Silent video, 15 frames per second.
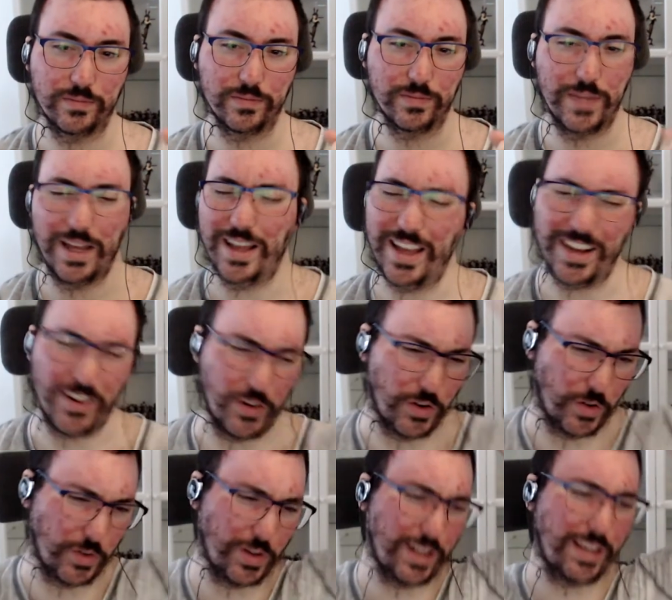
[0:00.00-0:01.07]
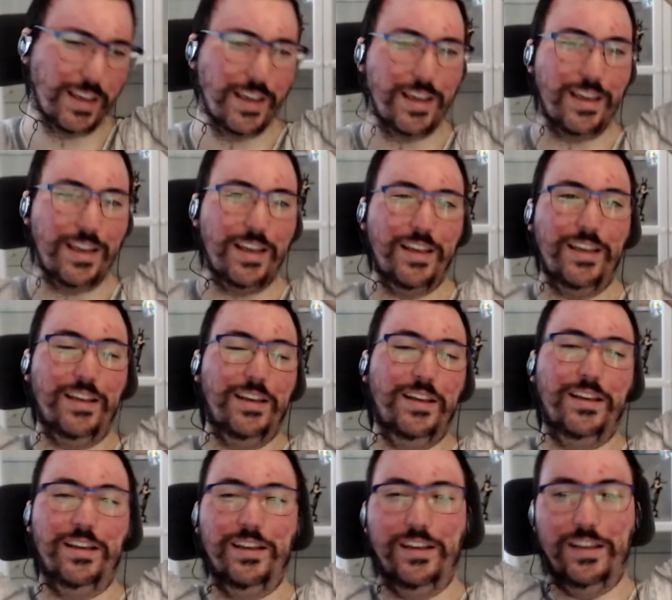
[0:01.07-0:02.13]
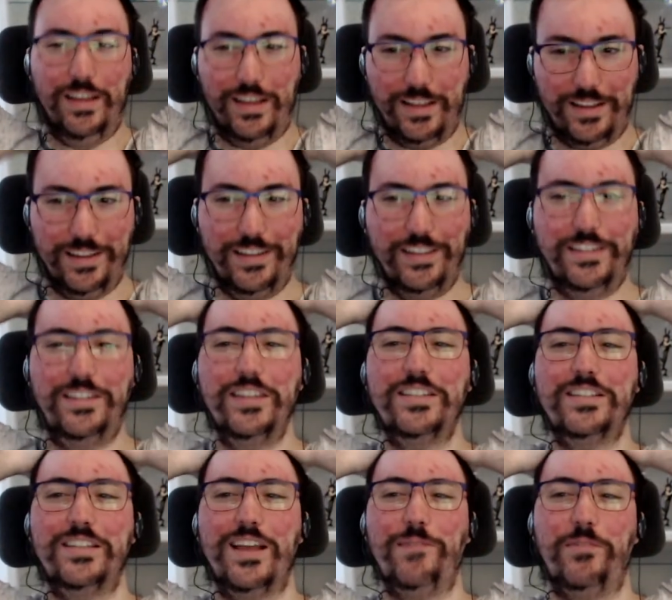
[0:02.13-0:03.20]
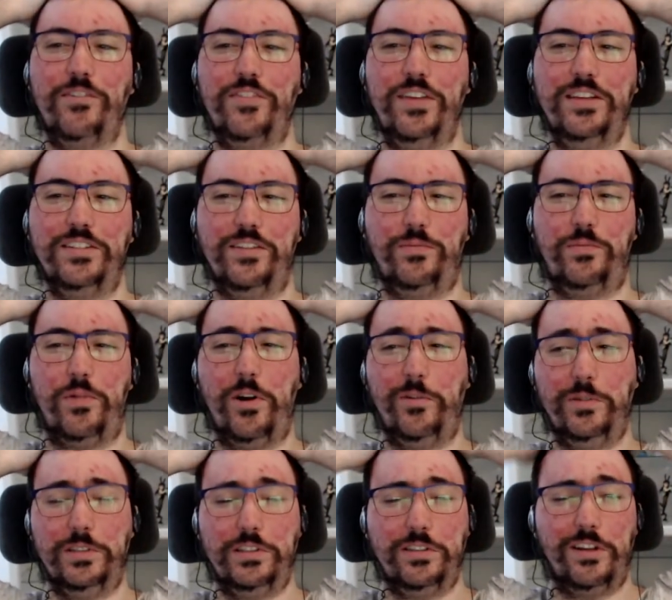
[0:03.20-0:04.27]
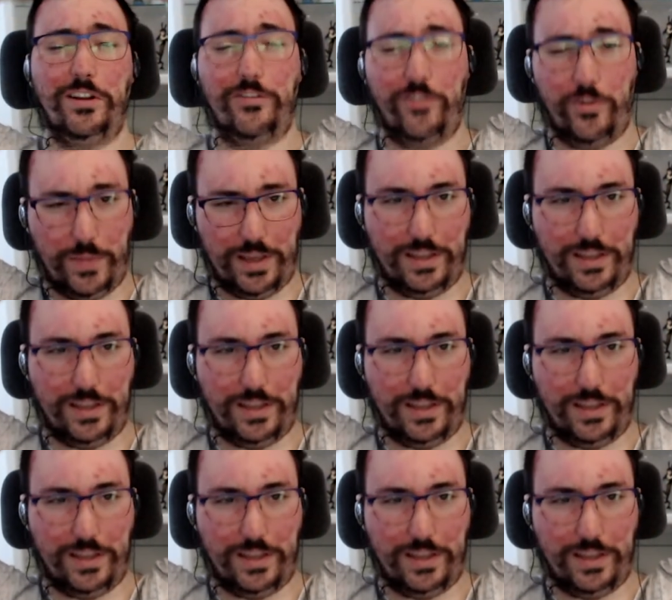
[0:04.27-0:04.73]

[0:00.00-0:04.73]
I don't know, like this type of things are probably not for me.